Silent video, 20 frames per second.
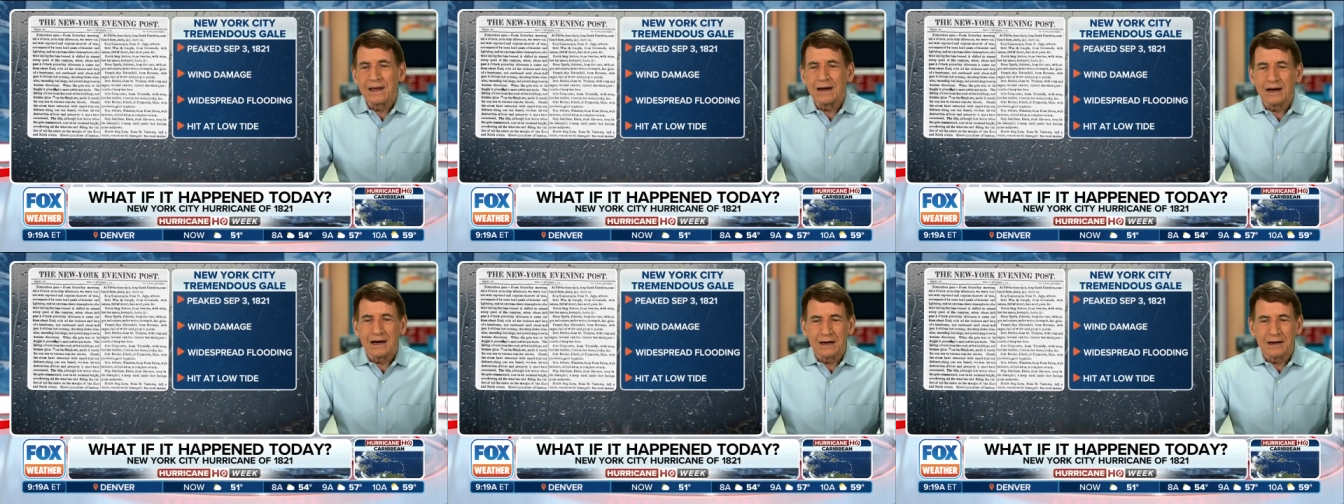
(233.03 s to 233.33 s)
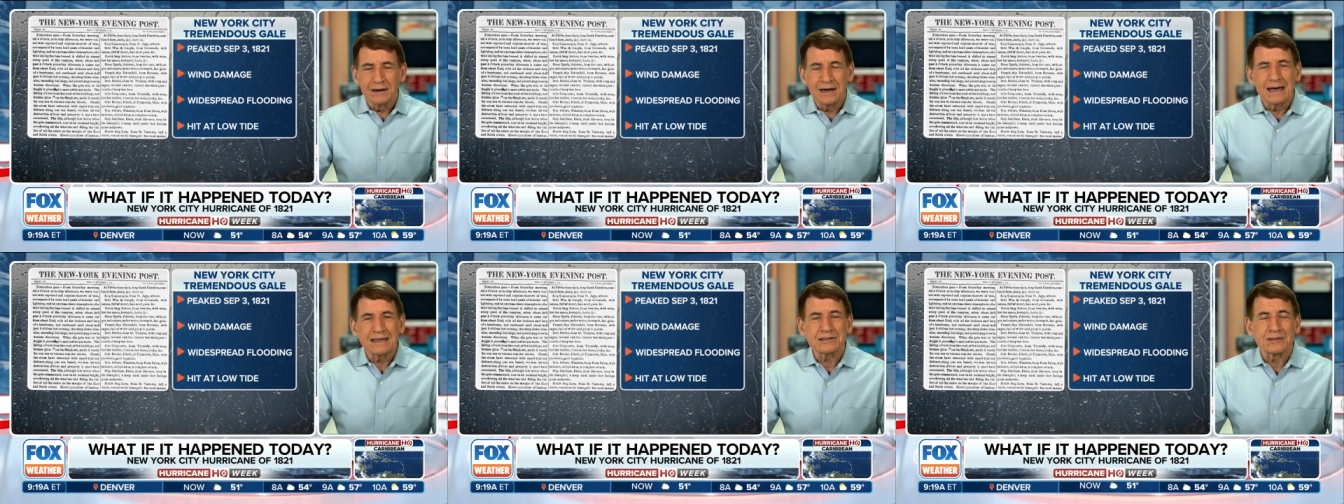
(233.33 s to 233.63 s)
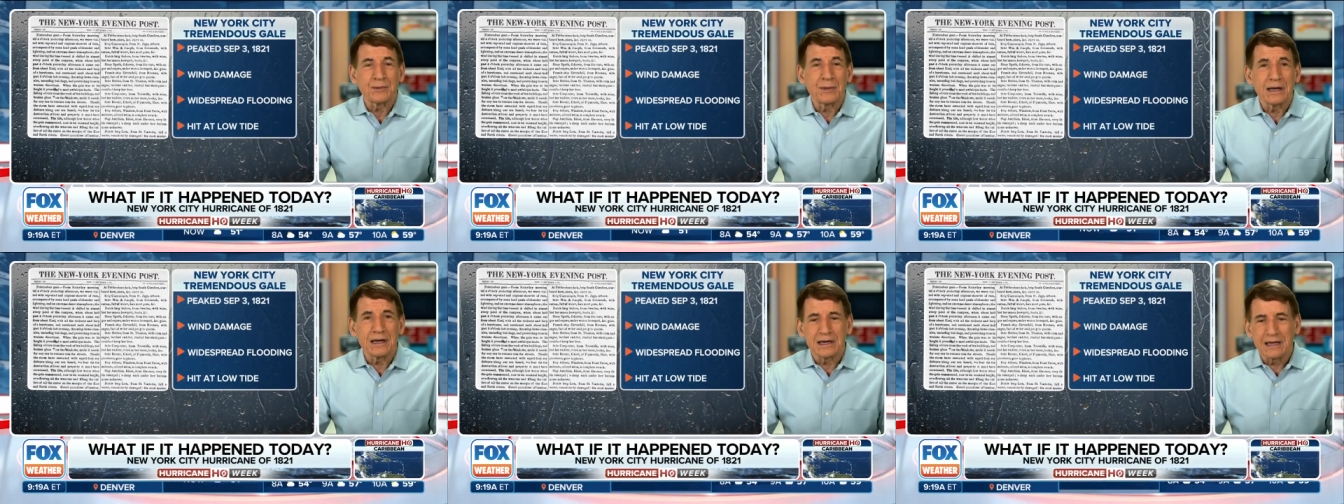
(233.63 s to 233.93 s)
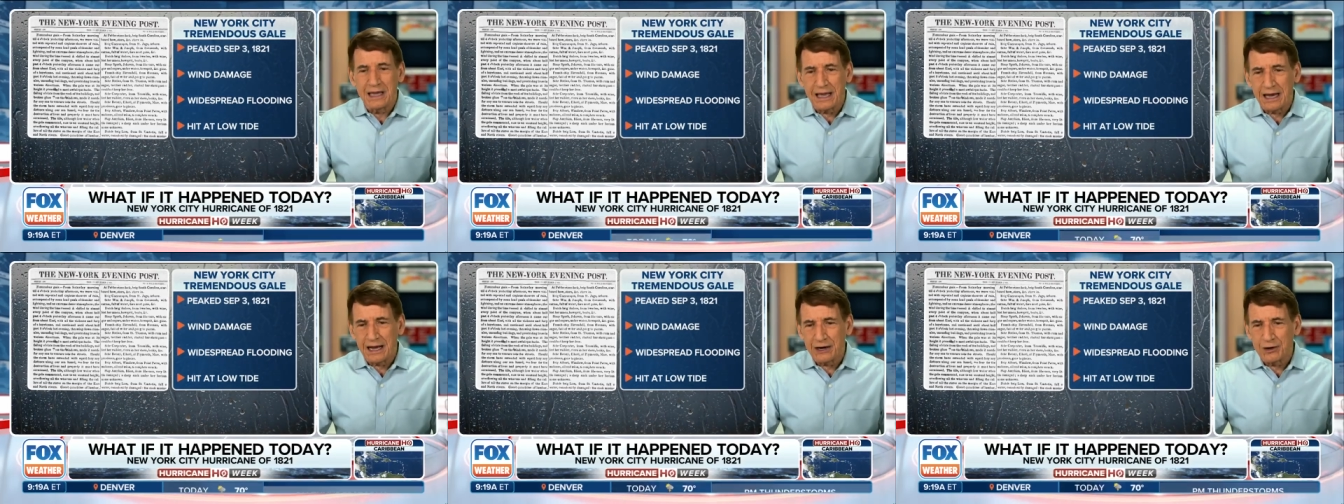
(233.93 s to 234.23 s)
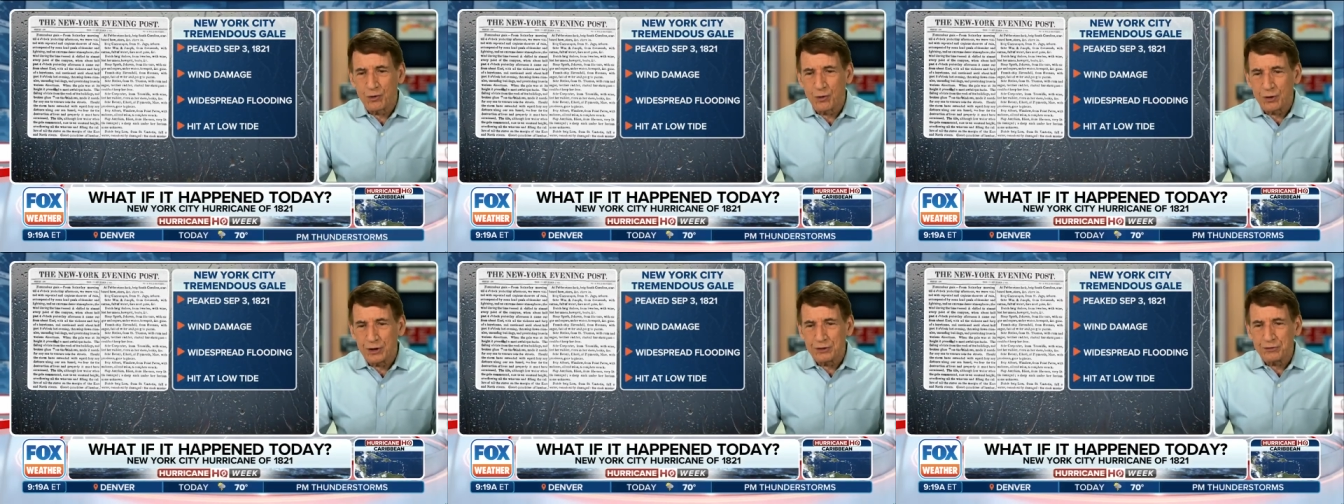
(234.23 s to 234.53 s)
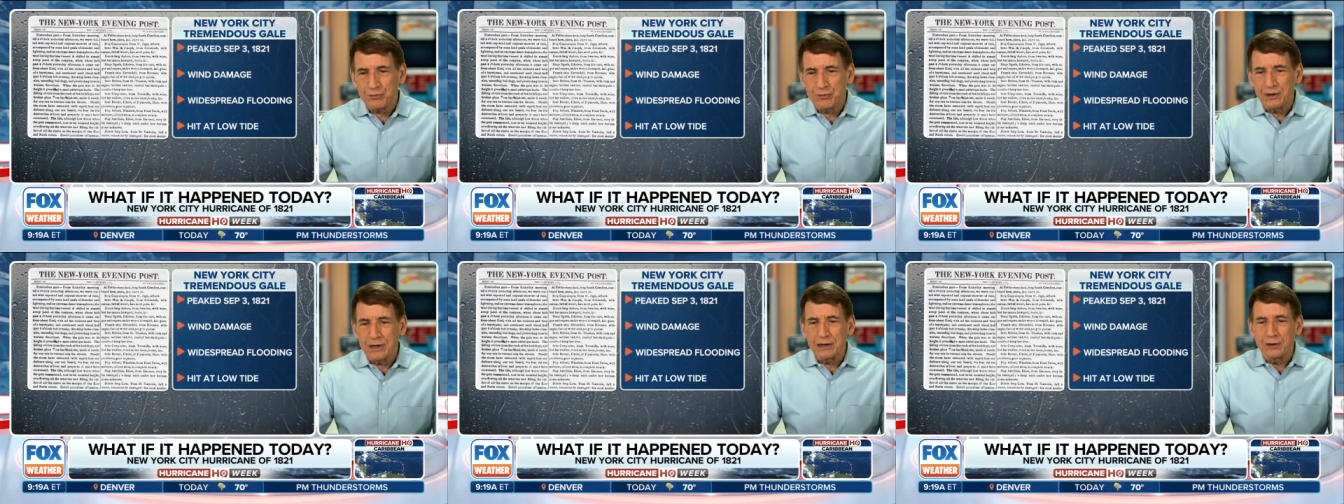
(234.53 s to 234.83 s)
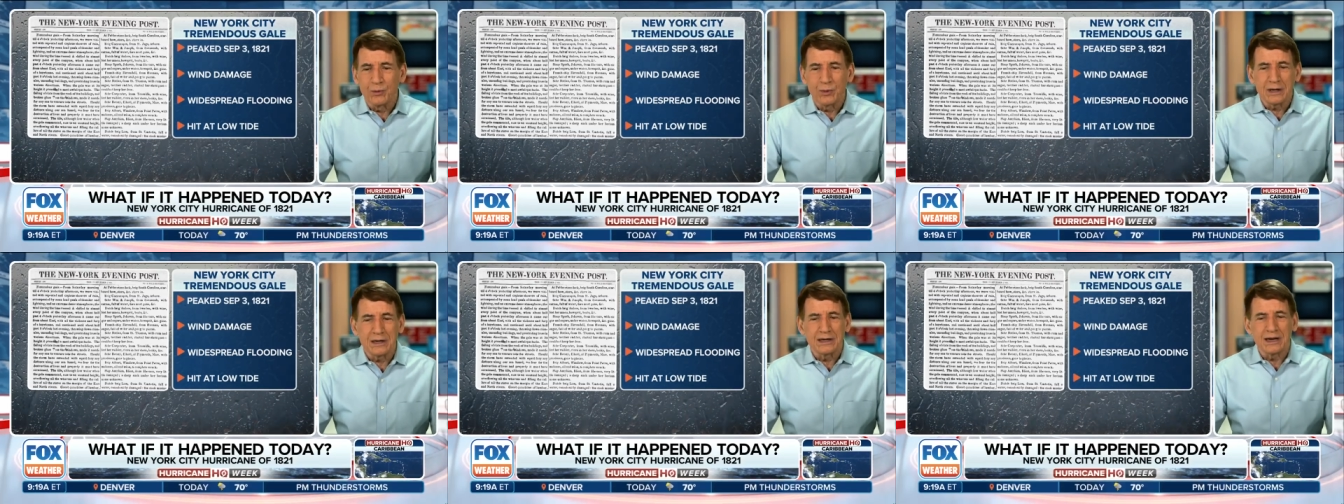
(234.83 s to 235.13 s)
uh, estimated category
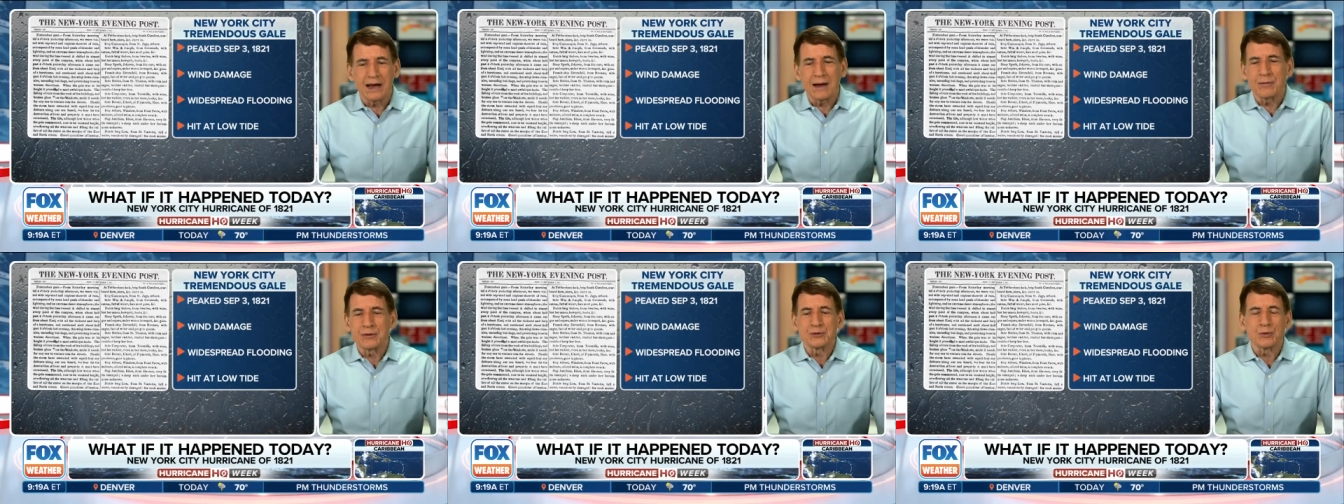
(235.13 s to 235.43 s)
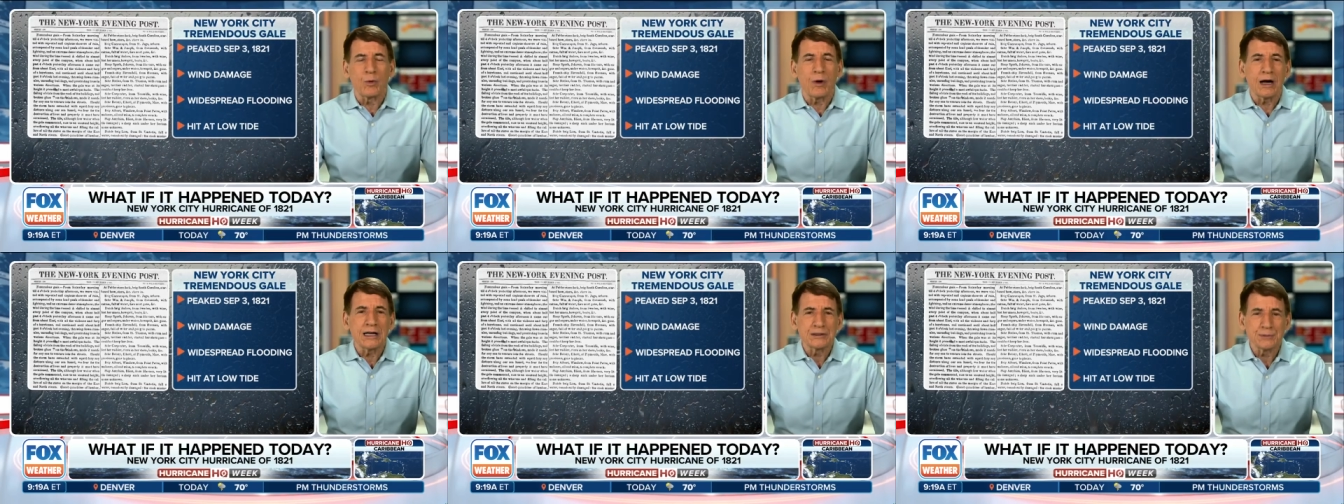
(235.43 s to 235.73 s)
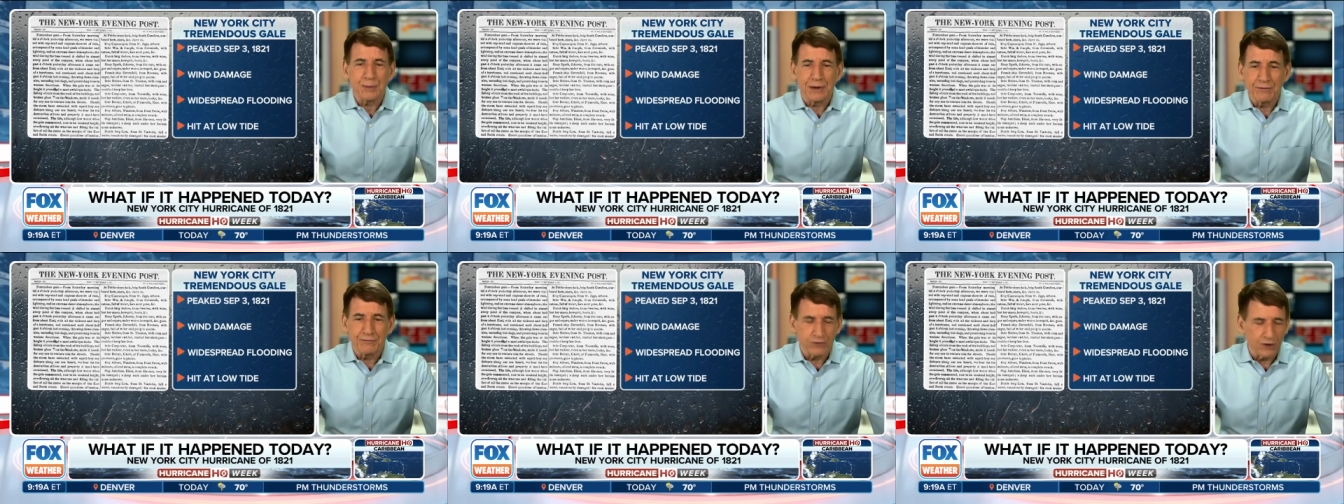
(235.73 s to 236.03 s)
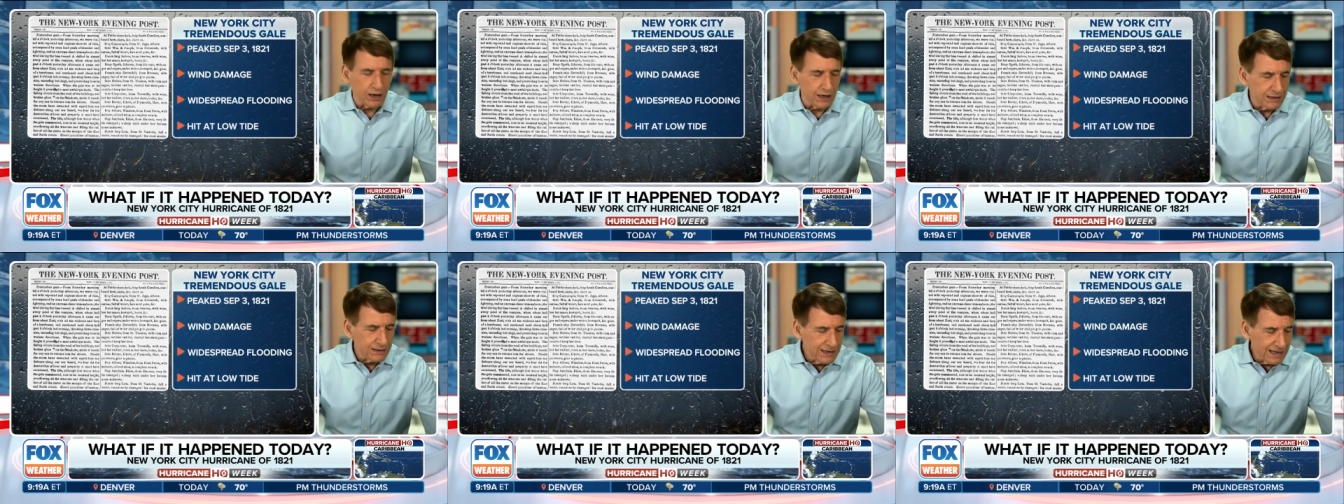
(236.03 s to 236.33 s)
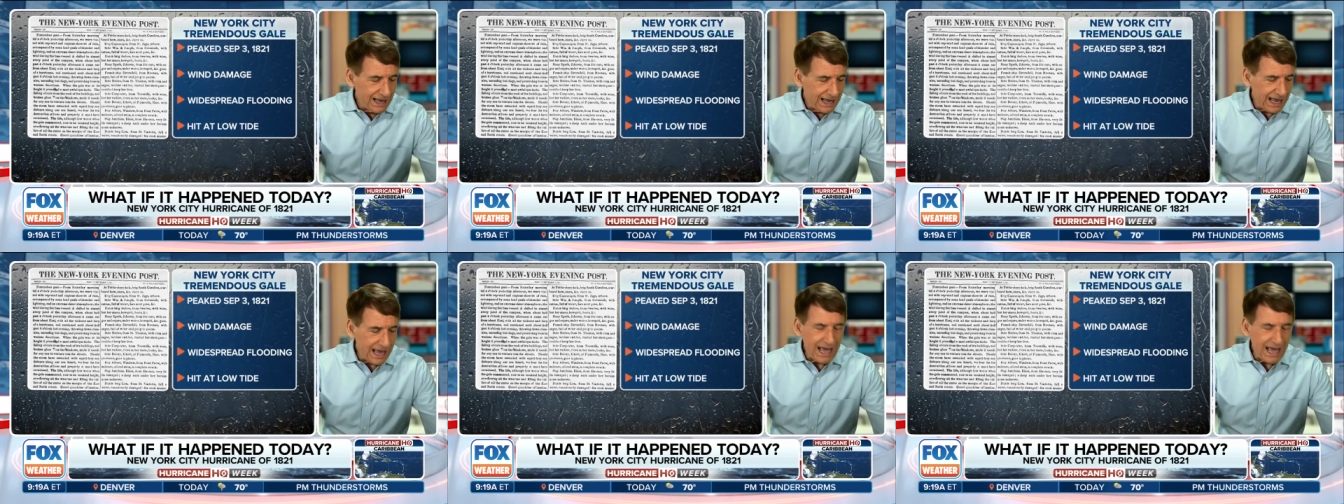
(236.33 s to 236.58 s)
three, wind damage, widespread flooding,